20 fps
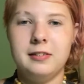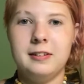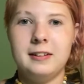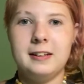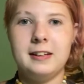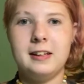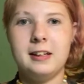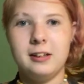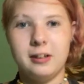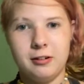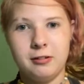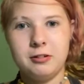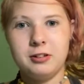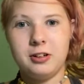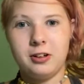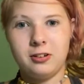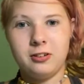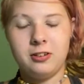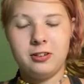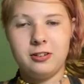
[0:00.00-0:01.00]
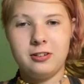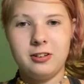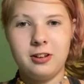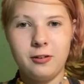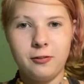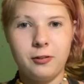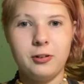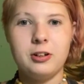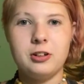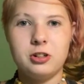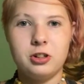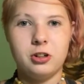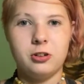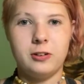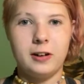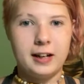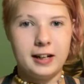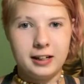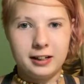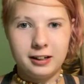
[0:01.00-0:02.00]
you know, just different
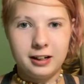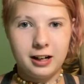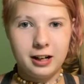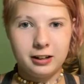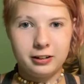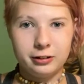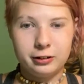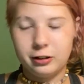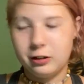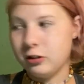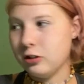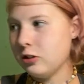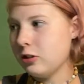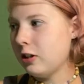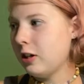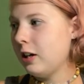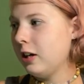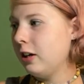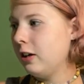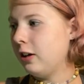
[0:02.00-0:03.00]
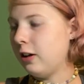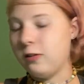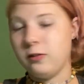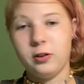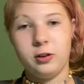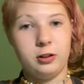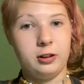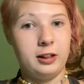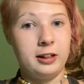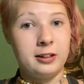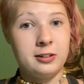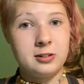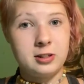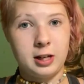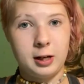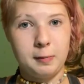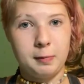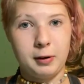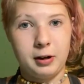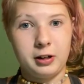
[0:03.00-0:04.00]
terrain colors if you're a
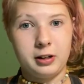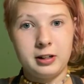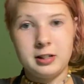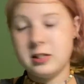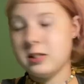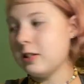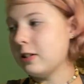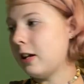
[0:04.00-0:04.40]
landscape artist.